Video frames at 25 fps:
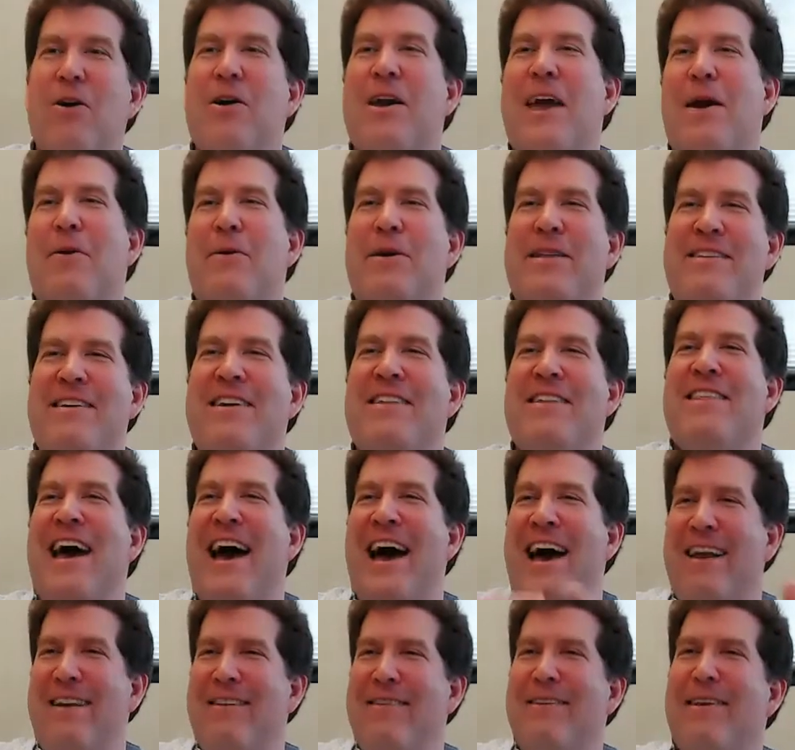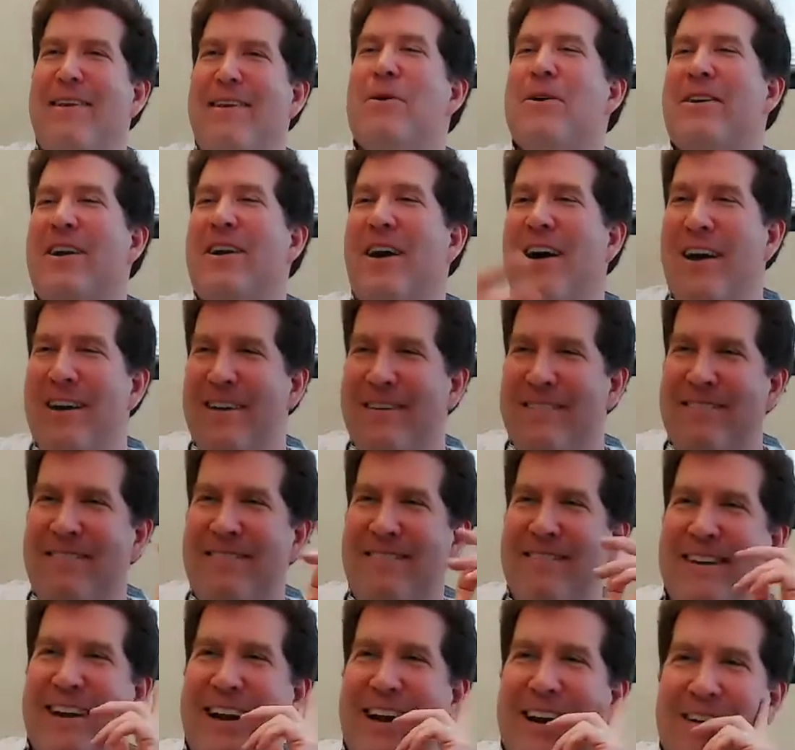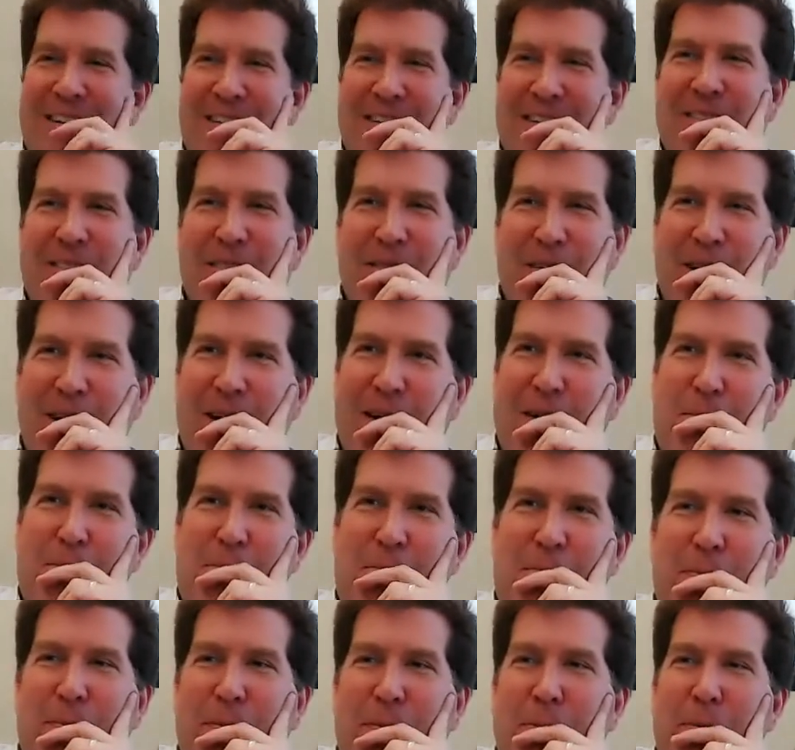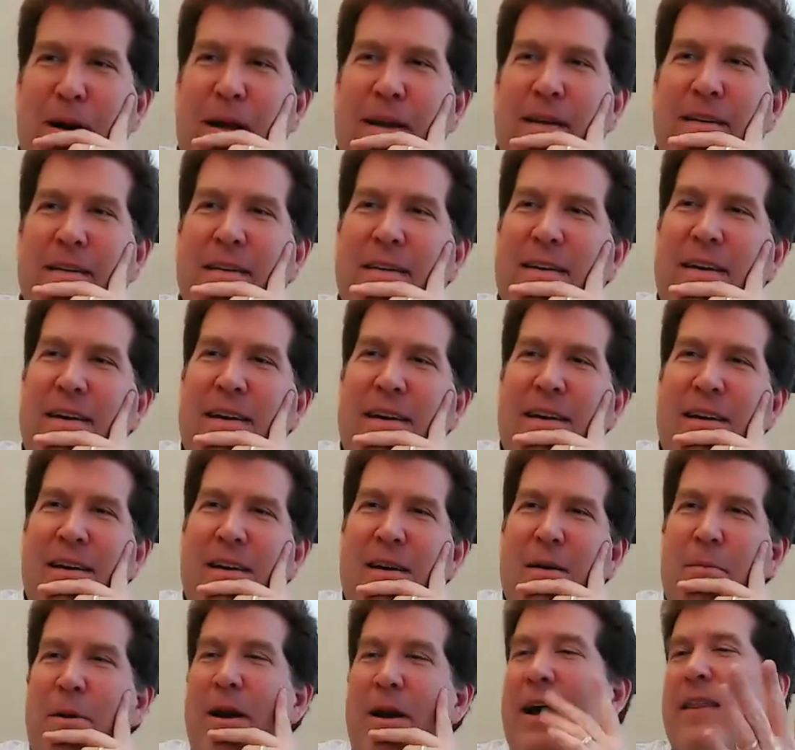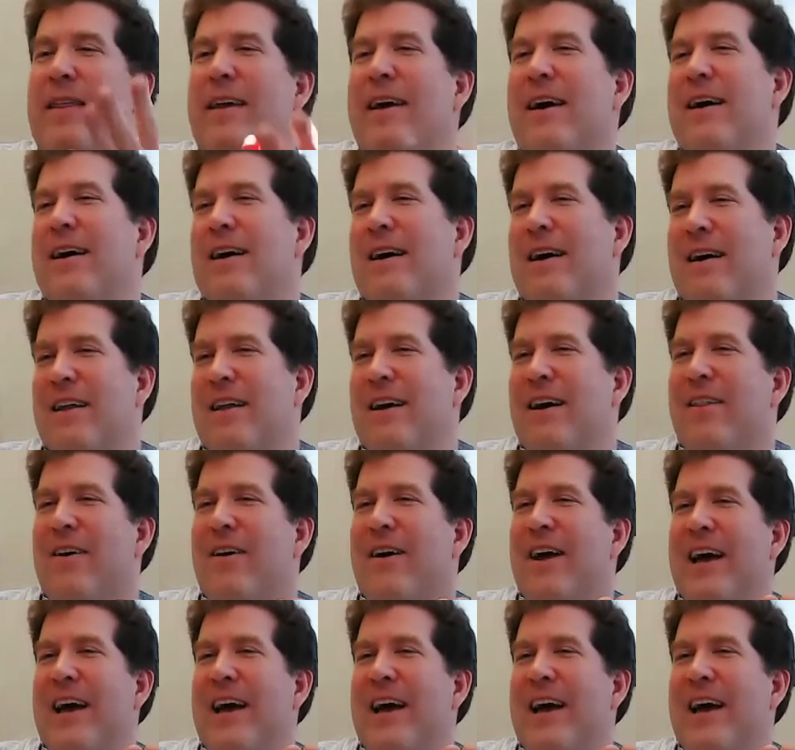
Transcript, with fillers: okay, we did that, then we're done. You know, but on the other